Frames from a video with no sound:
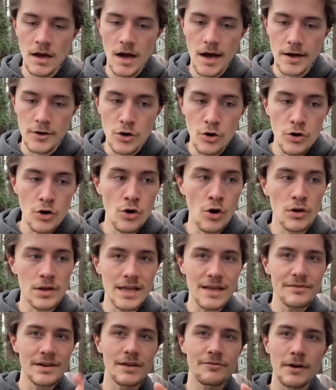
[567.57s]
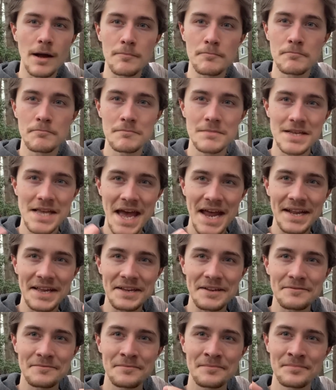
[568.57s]
Coca-Cola, even if I'm
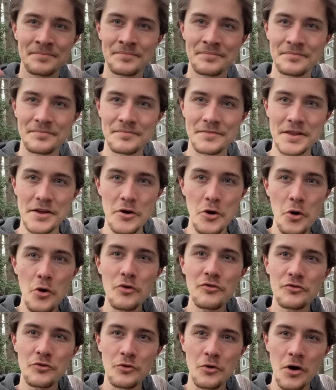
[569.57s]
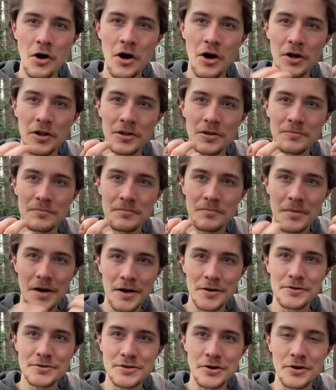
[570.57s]
getting the overall
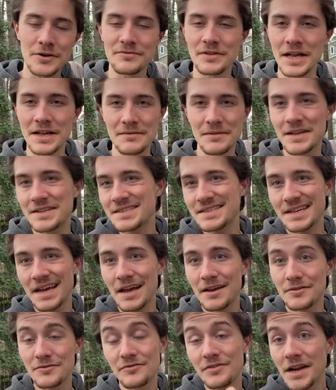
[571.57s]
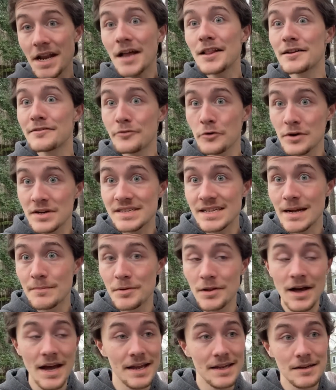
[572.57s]
undertone of, like, let's say, vanilla, for
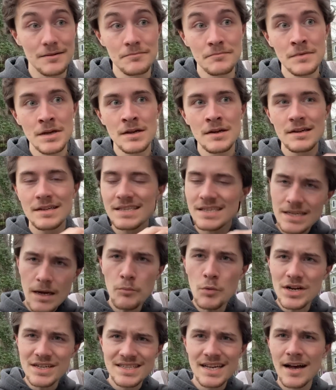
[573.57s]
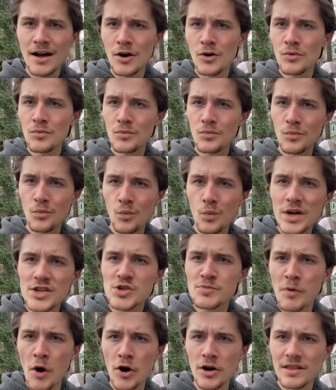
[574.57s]
example. I can somewhat tell
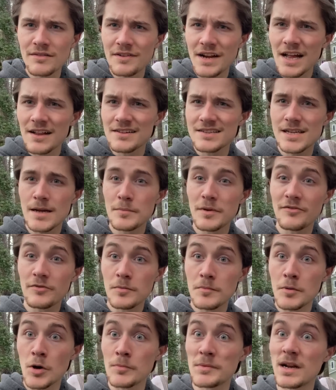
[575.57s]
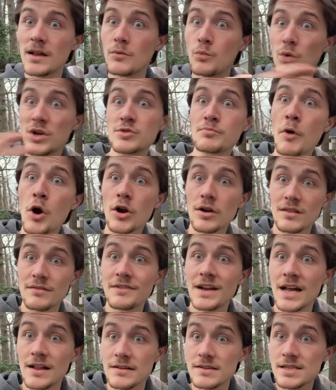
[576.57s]
which part of the vanilla is coming from the bourbon and which part of the
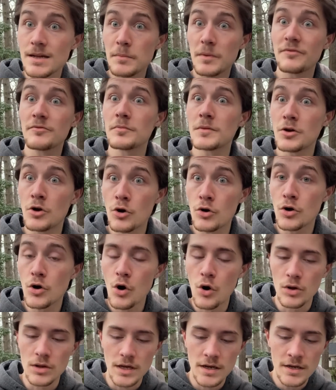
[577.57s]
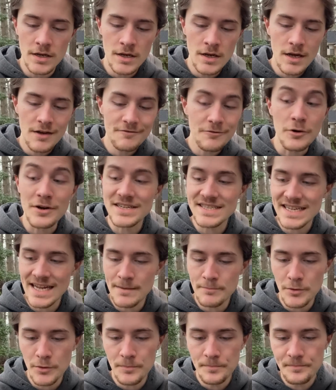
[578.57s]
vanilla is coming from the Coca-Cola, for
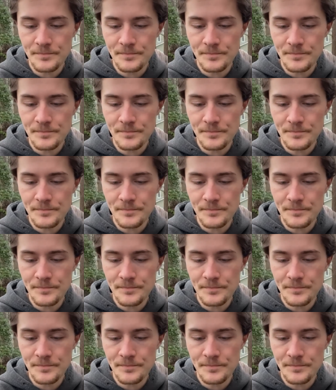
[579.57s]
example.